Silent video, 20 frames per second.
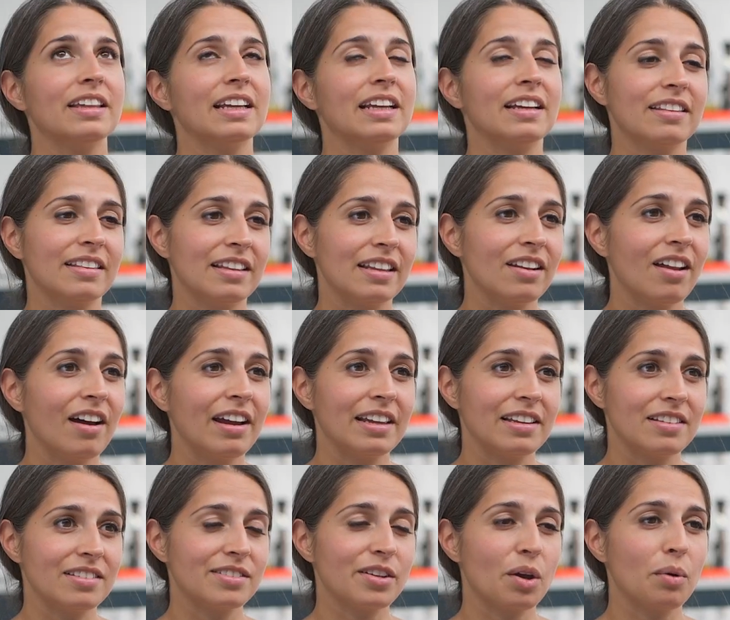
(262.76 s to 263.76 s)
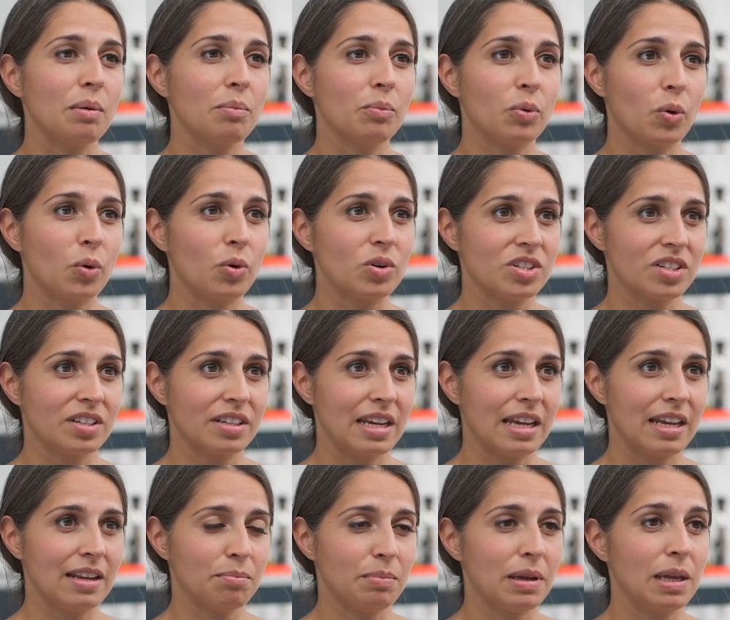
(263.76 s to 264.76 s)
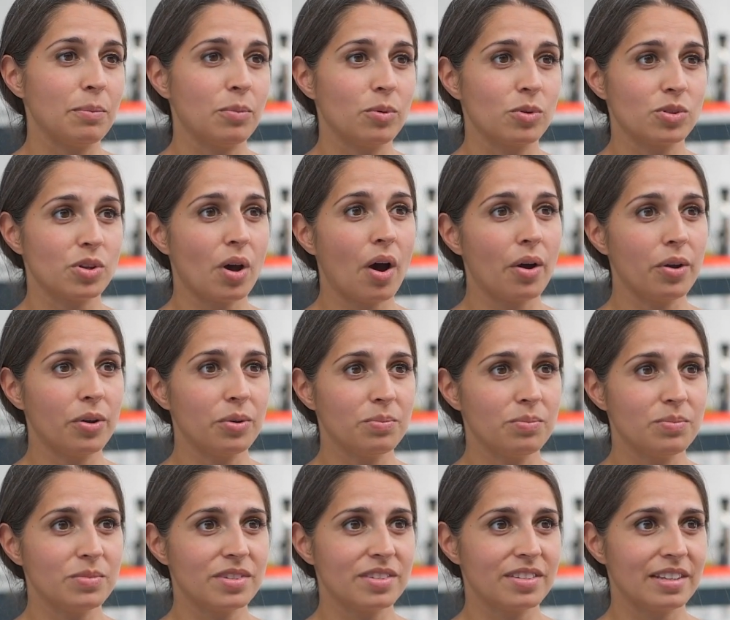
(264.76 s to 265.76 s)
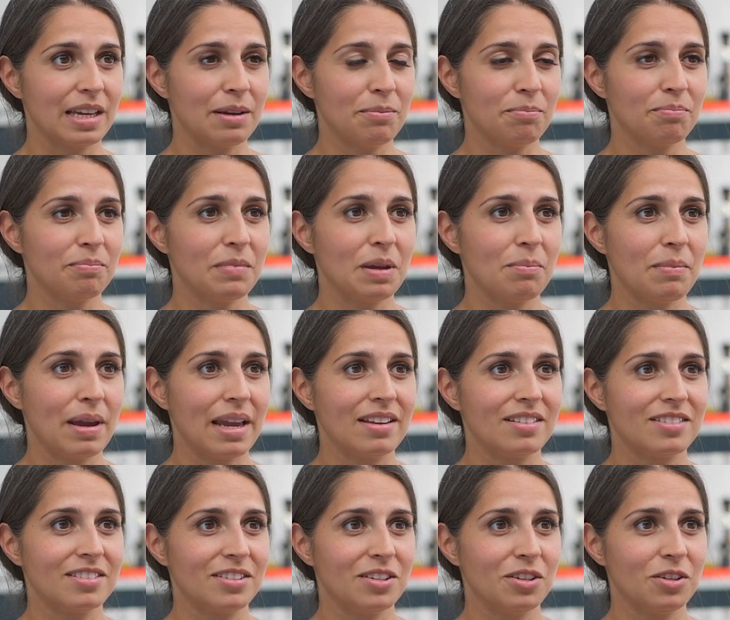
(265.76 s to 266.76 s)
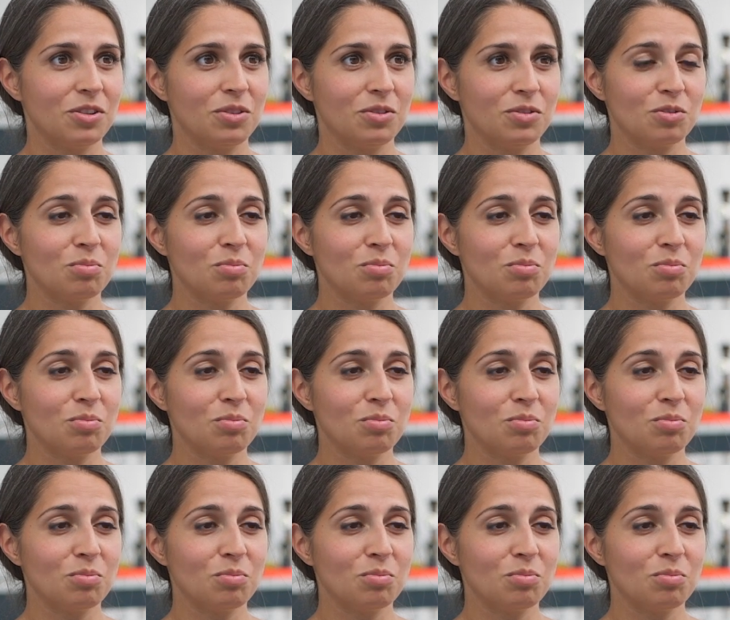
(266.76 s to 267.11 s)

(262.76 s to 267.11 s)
think that light is so important in people's homes. It makes you